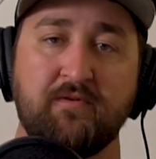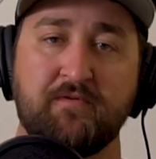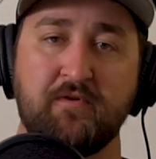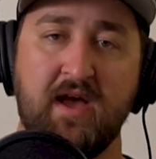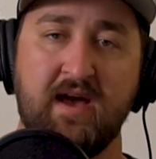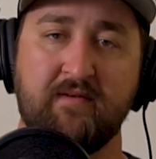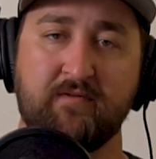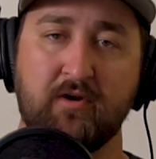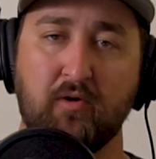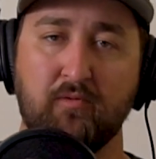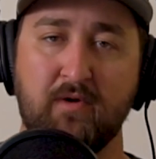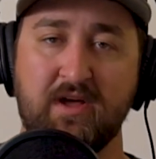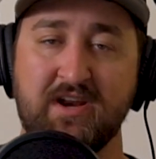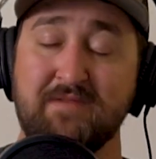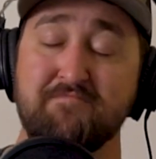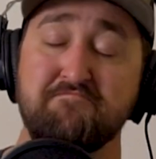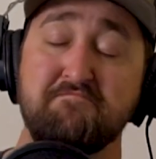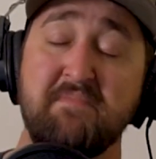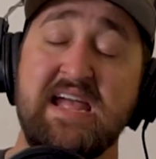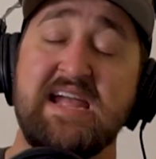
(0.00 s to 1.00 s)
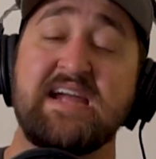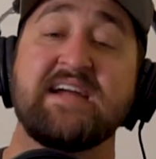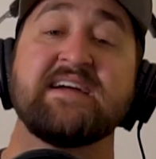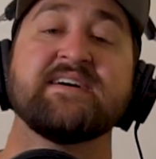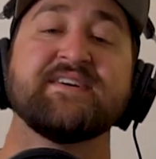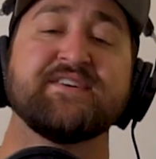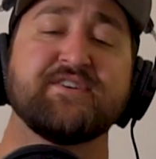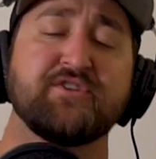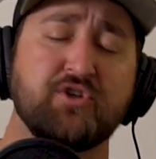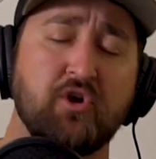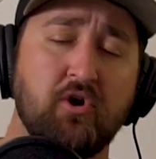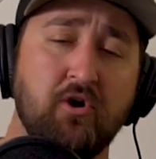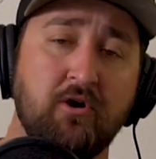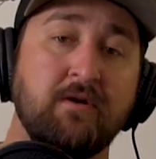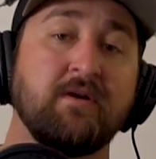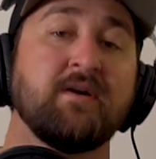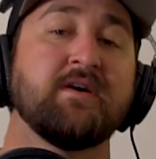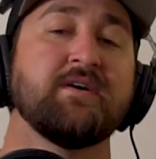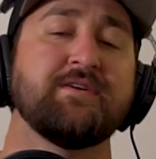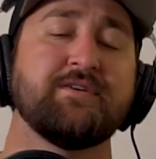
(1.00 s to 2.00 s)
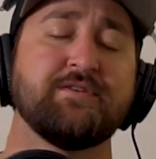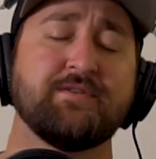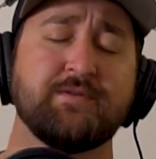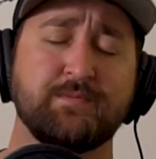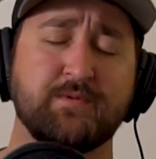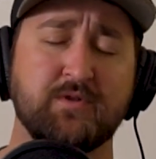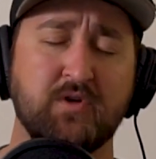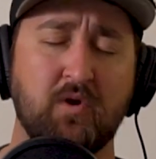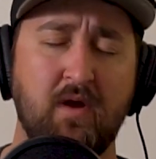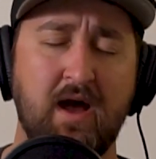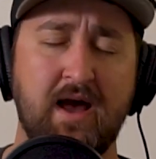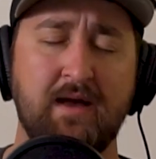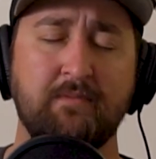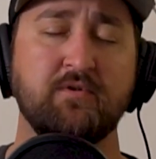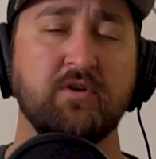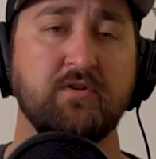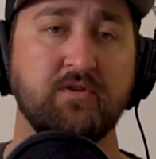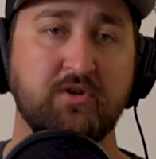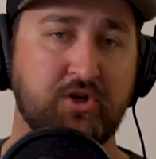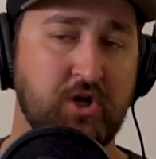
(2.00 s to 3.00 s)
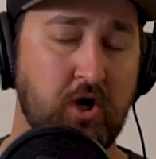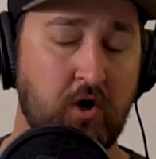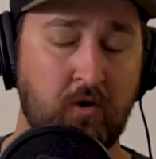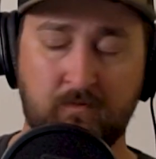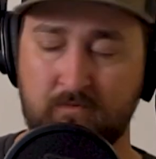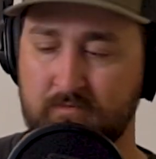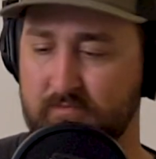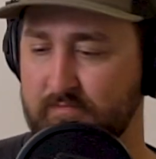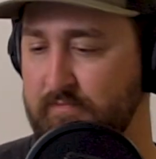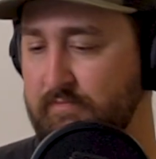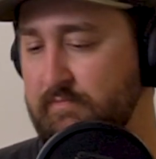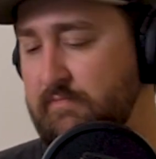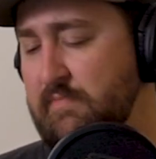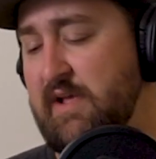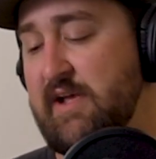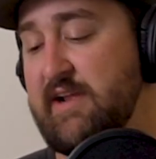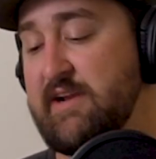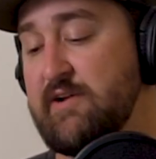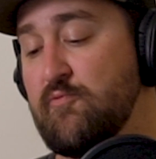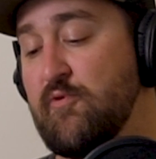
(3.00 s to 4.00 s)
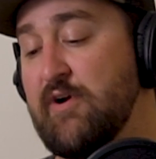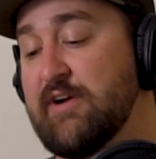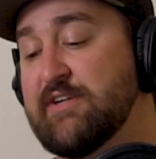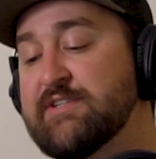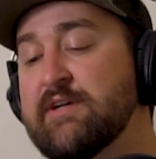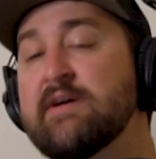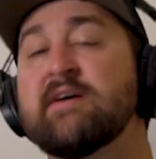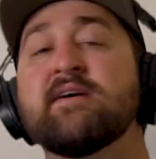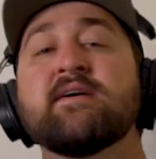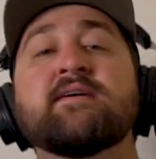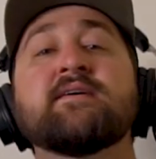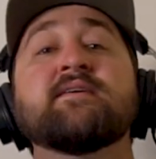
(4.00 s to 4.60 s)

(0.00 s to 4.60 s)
If you haven't already, make sure you subscribe to the show. Anyways,